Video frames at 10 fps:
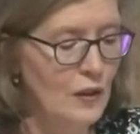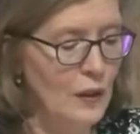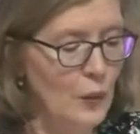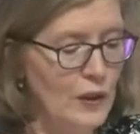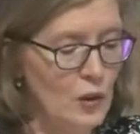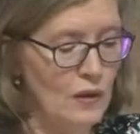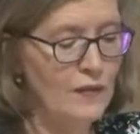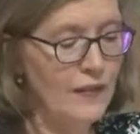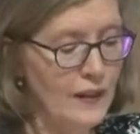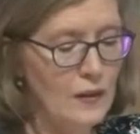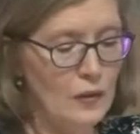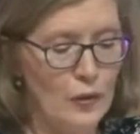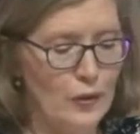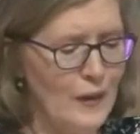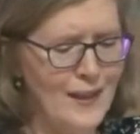and we joined Faith
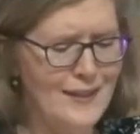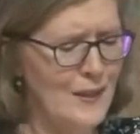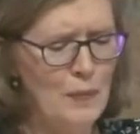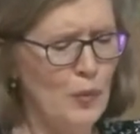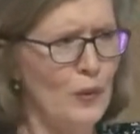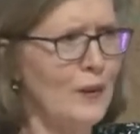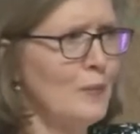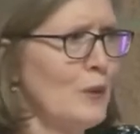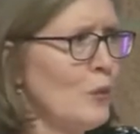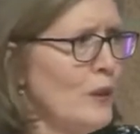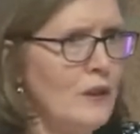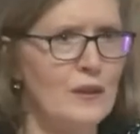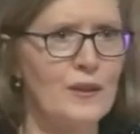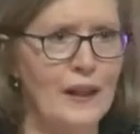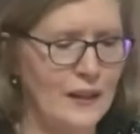Lutheran at some point between
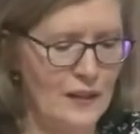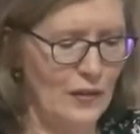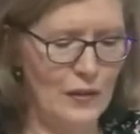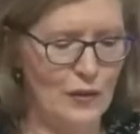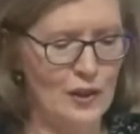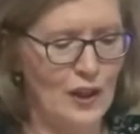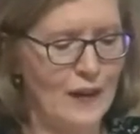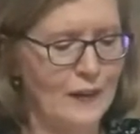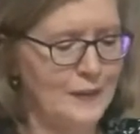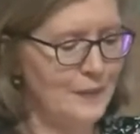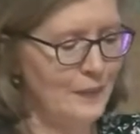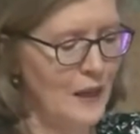our 2nd and 3rd child.